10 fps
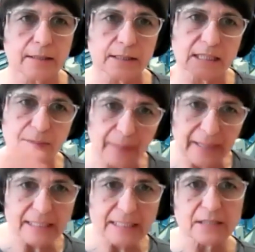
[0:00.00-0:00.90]

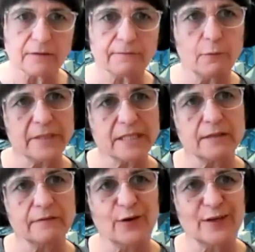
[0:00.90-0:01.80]
space for
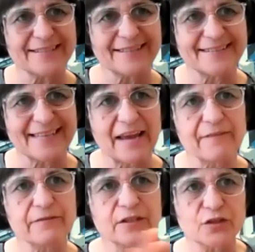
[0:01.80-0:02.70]
missing voices
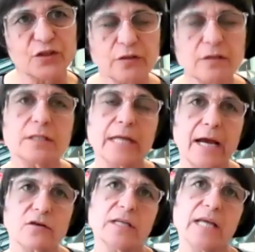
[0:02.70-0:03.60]
and for students to
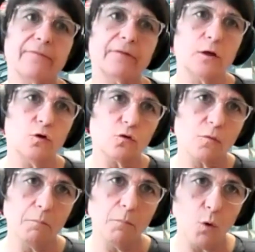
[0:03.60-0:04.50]
actually have a look
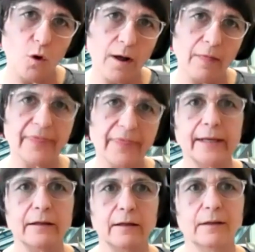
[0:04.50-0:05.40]
more
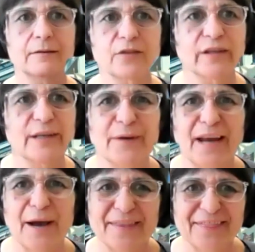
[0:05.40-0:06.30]
than certainly when
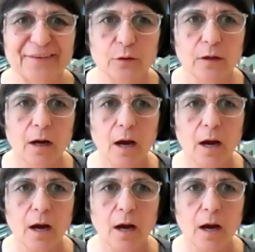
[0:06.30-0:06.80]
I went through